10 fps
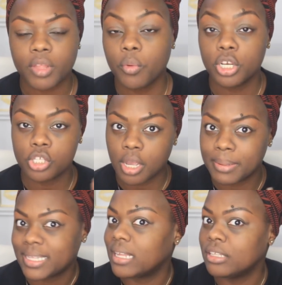We're going to talk
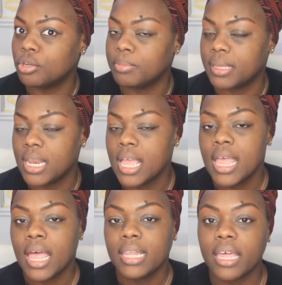about that a little bit
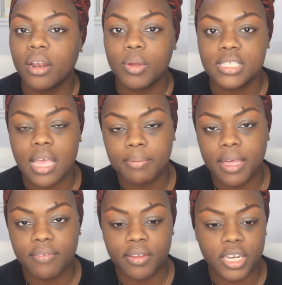later once I
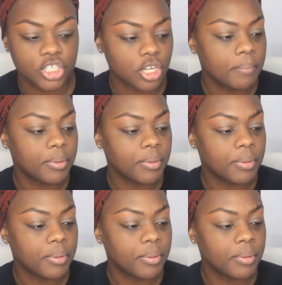apply the foundation.